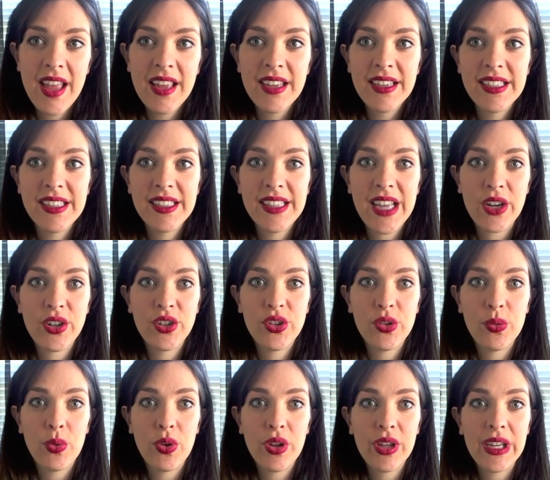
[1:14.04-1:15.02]

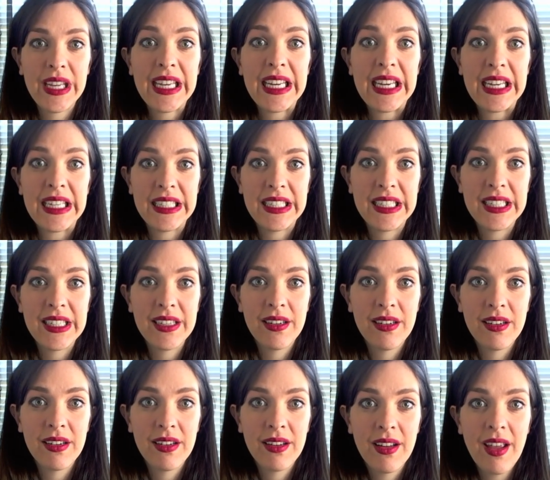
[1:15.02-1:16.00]
sexual heat,
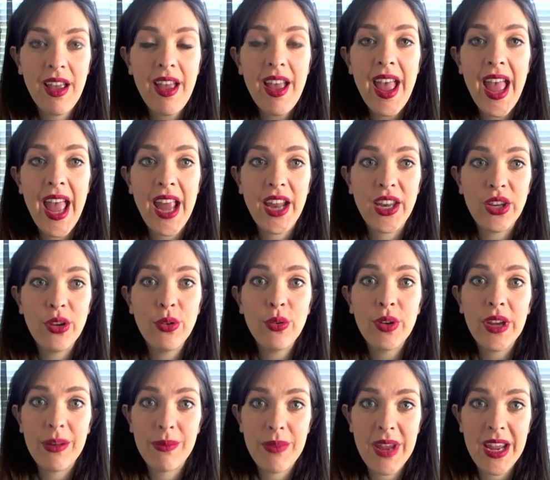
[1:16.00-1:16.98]
and you
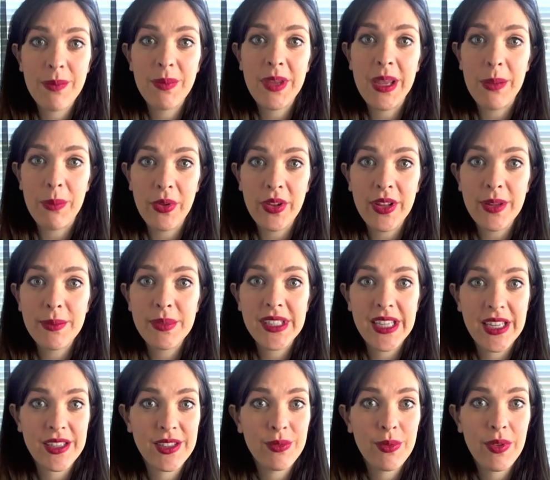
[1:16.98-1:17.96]
can make people
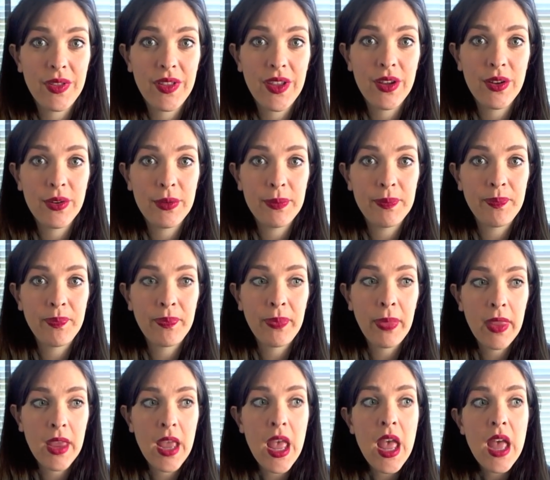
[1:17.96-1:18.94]
obsessed with you.
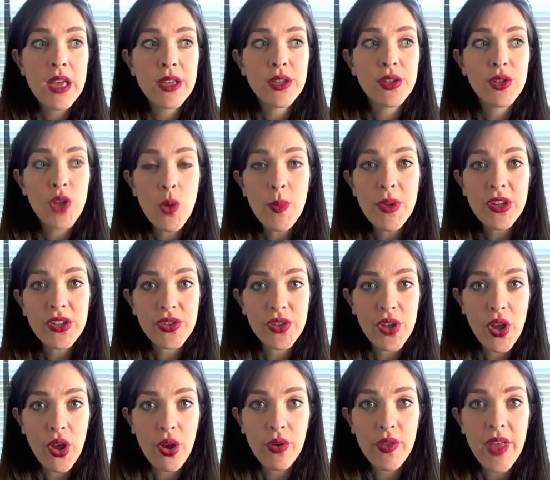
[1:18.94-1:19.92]
So much
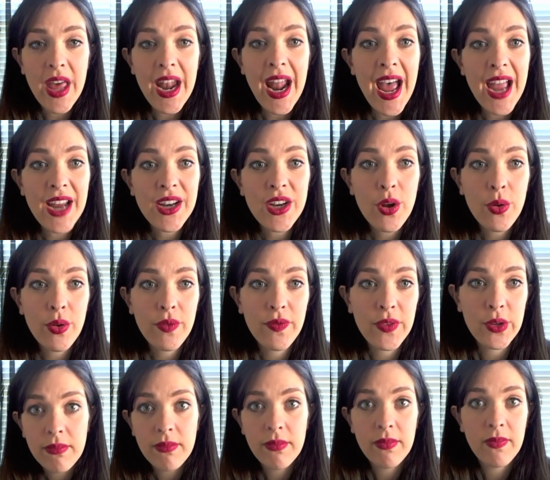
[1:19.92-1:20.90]
so that I know a
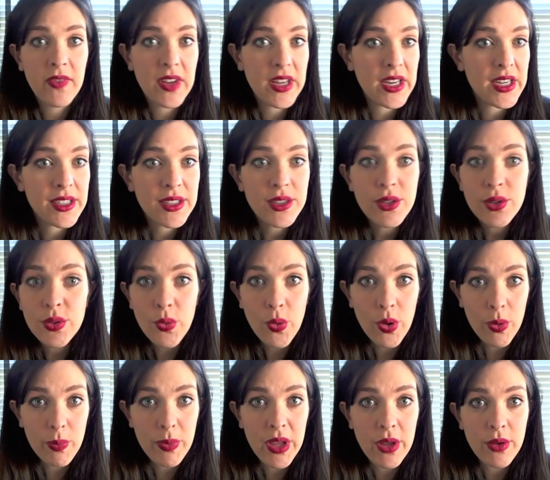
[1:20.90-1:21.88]
few Venus and
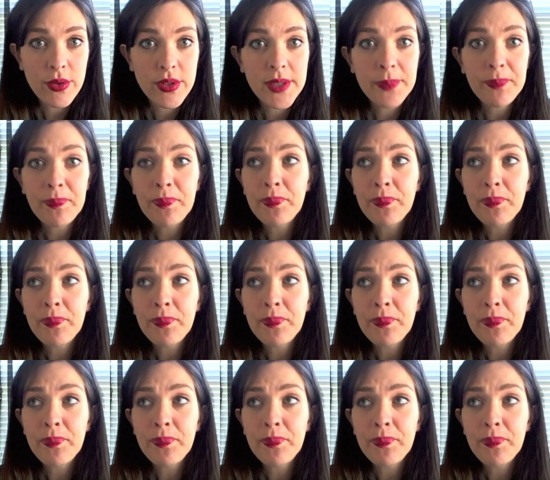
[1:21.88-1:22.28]
Scorpios